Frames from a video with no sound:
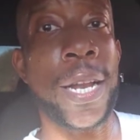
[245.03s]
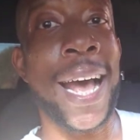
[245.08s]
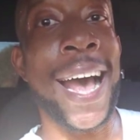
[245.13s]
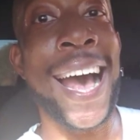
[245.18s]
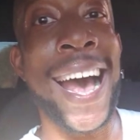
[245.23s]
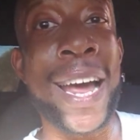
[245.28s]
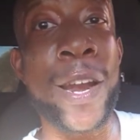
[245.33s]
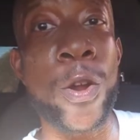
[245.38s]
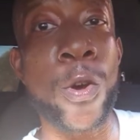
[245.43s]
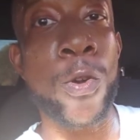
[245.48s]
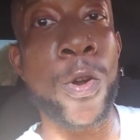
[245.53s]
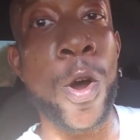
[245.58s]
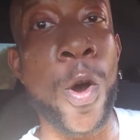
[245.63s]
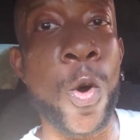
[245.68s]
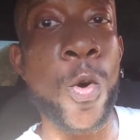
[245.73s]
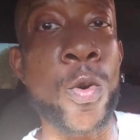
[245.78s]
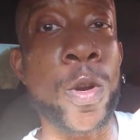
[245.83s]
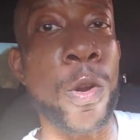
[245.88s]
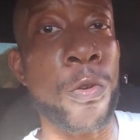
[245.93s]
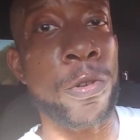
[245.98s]
I don't
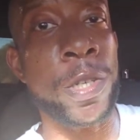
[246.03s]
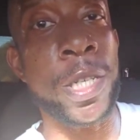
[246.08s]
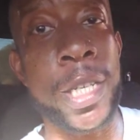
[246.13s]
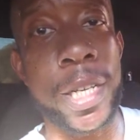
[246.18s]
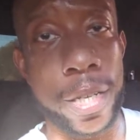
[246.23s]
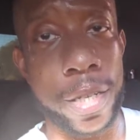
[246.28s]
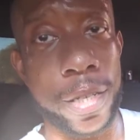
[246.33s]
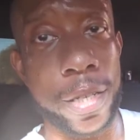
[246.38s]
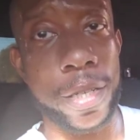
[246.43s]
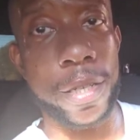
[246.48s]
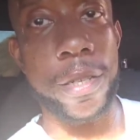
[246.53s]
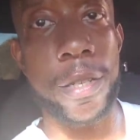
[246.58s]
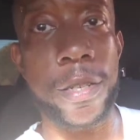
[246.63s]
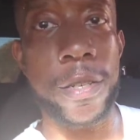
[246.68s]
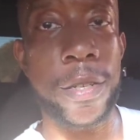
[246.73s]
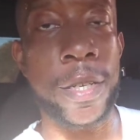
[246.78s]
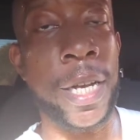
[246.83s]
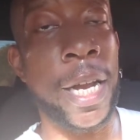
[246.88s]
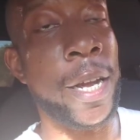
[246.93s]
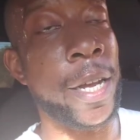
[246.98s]
owe those kids,
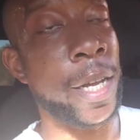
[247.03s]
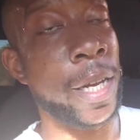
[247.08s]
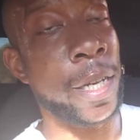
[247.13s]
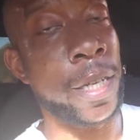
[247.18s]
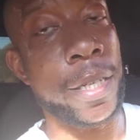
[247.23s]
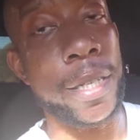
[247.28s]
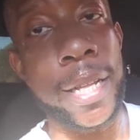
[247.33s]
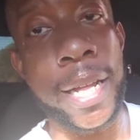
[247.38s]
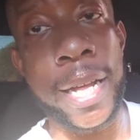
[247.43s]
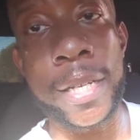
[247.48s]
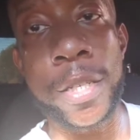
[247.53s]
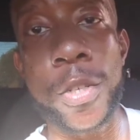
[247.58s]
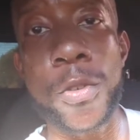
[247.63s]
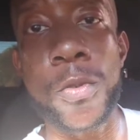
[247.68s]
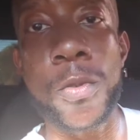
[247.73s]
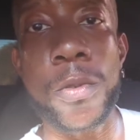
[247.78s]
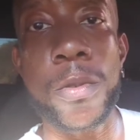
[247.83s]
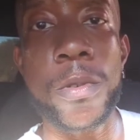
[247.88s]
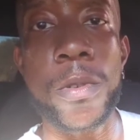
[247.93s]
and I'll get into that too.